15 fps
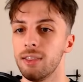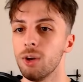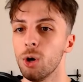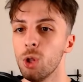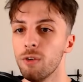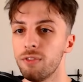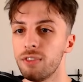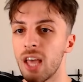and
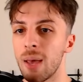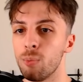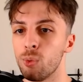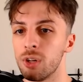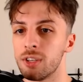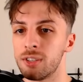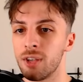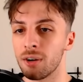all of them
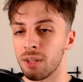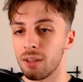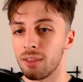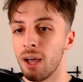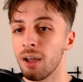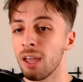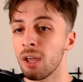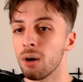will start
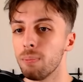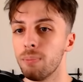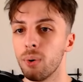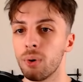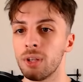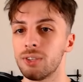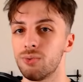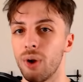attacking
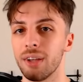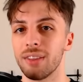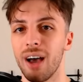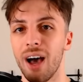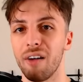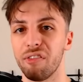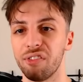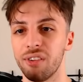opponents right
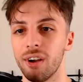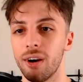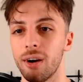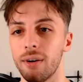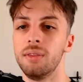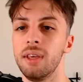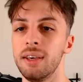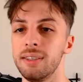
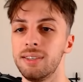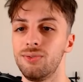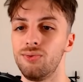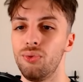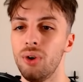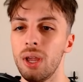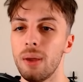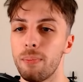after. These
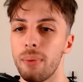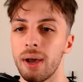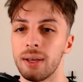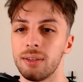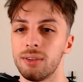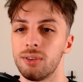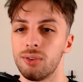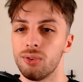3
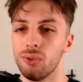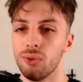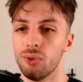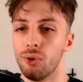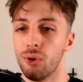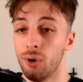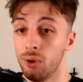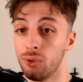pets,
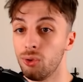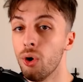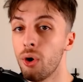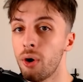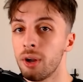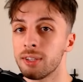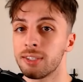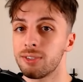or
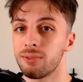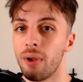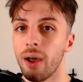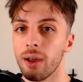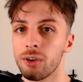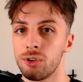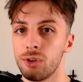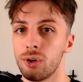turret
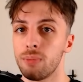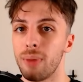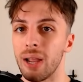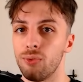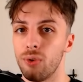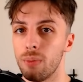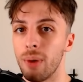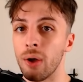structure,
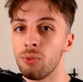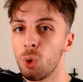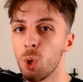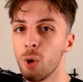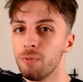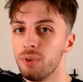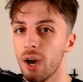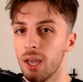might remind
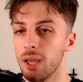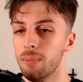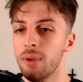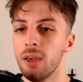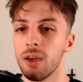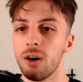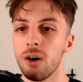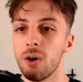you of Yae
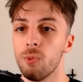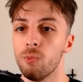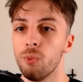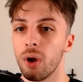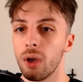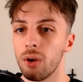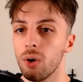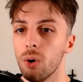Miko,
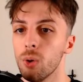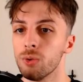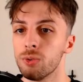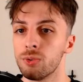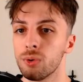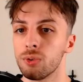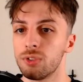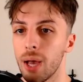who can
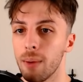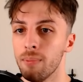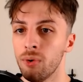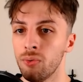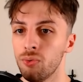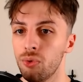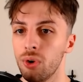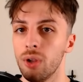also
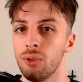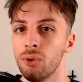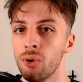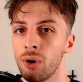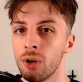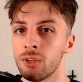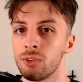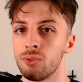summon 3
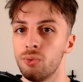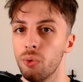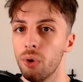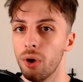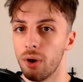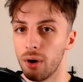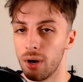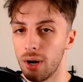turrets through
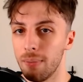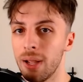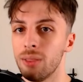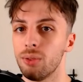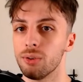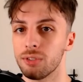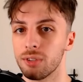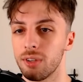her
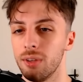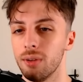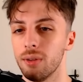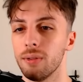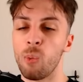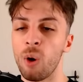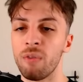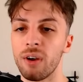elemental skill.
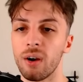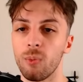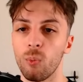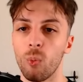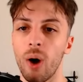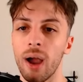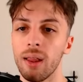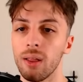However,
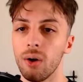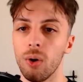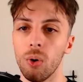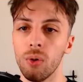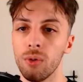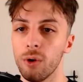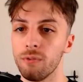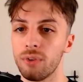while
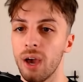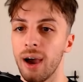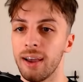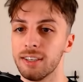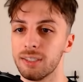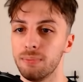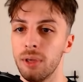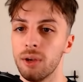all of
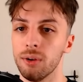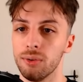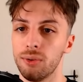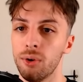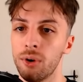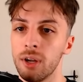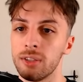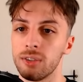Yae's Miko
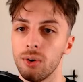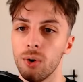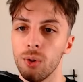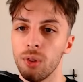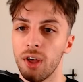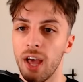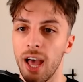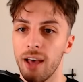turrets
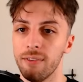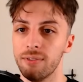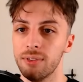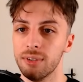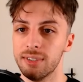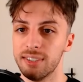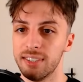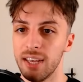all have
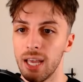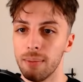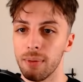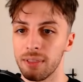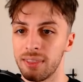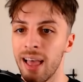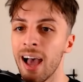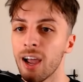the
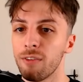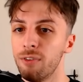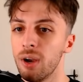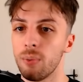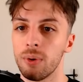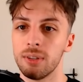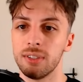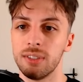same attack
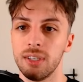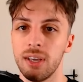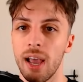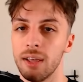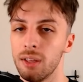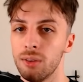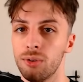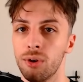frequency
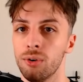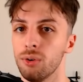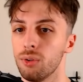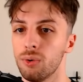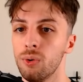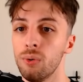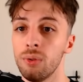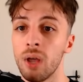and
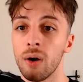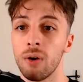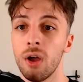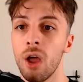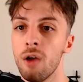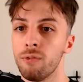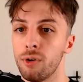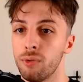internal cooldown,
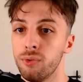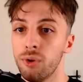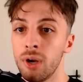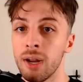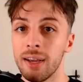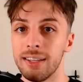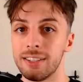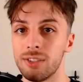for
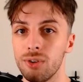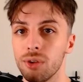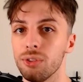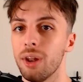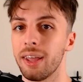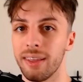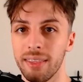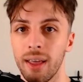Furina it's
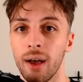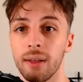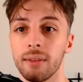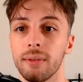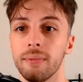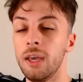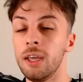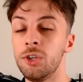not like
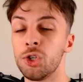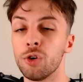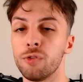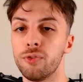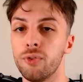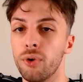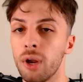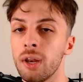that. Each
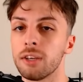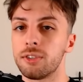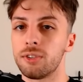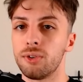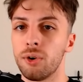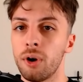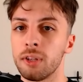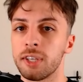of
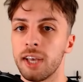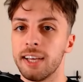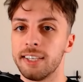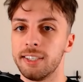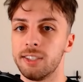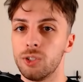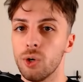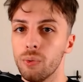Furina's turrets
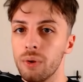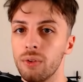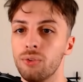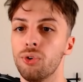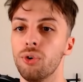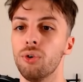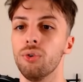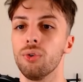has its own
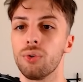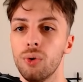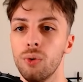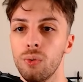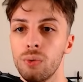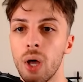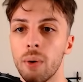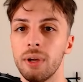internal
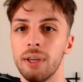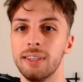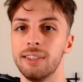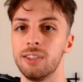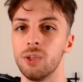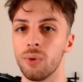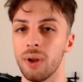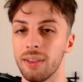cooldown,
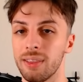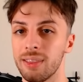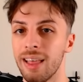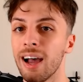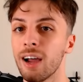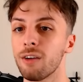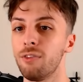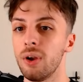its own
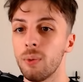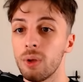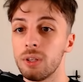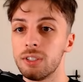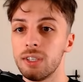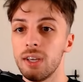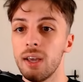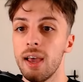attack
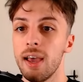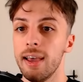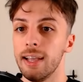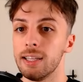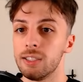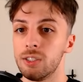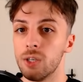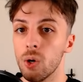frequency,
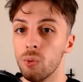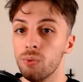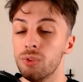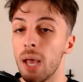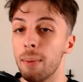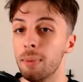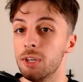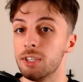its own
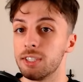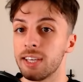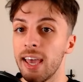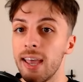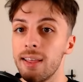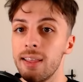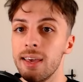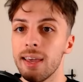damage
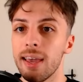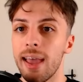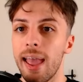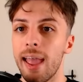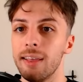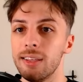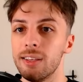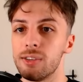scaling,
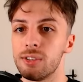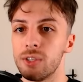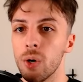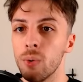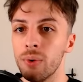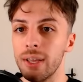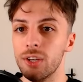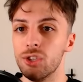and its
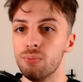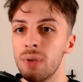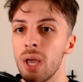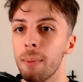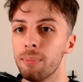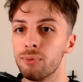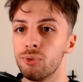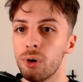own
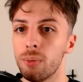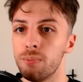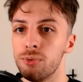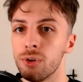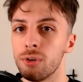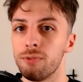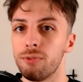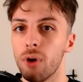HP
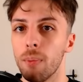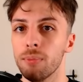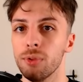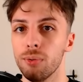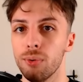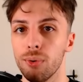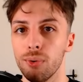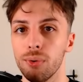absorption from
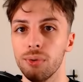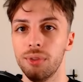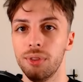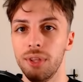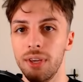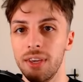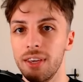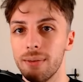the
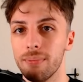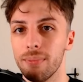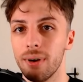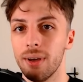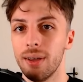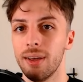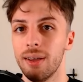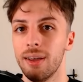whole team.
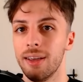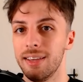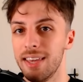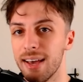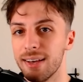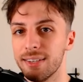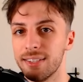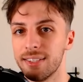
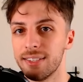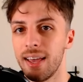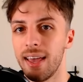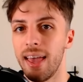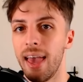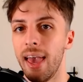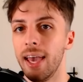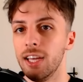Yes,
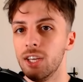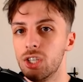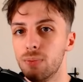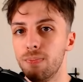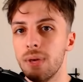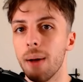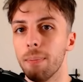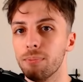
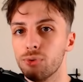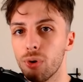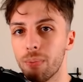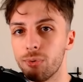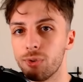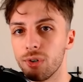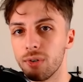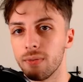HP
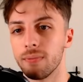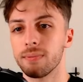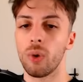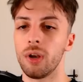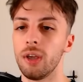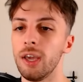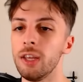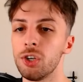absorption.
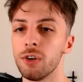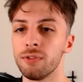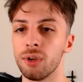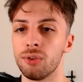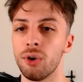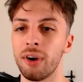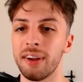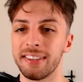When each of
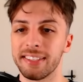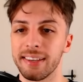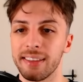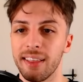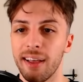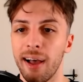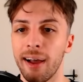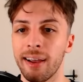the turrets
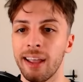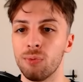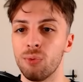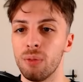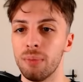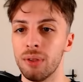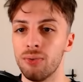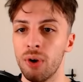attack,
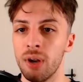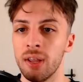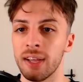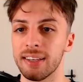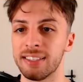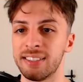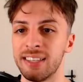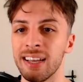it will be
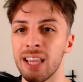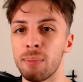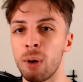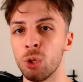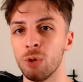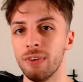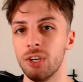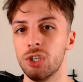draining a set
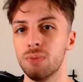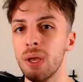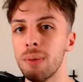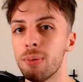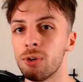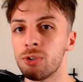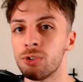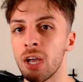amount of
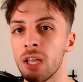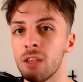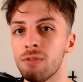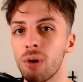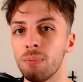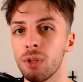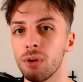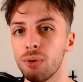HP
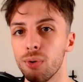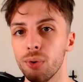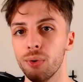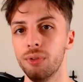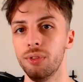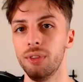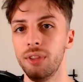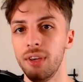% from the
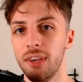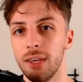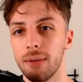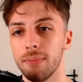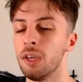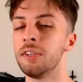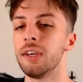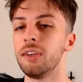whole
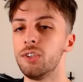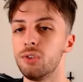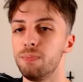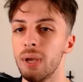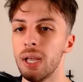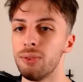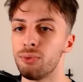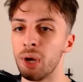team. This
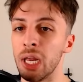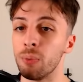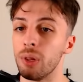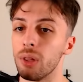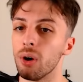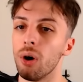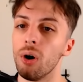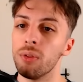HP drain
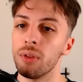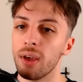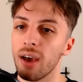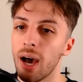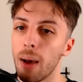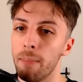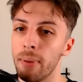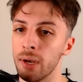will only
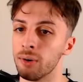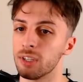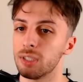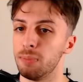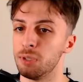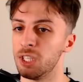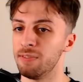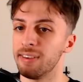happen on a
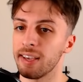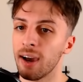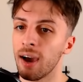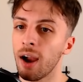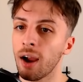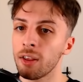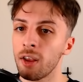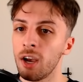specific
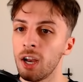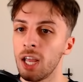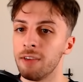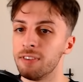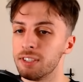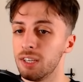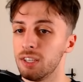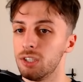character
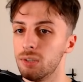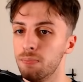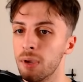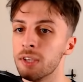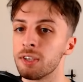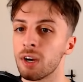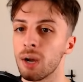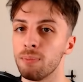if its
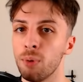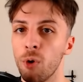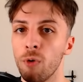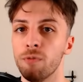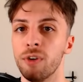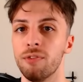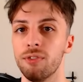HPs are above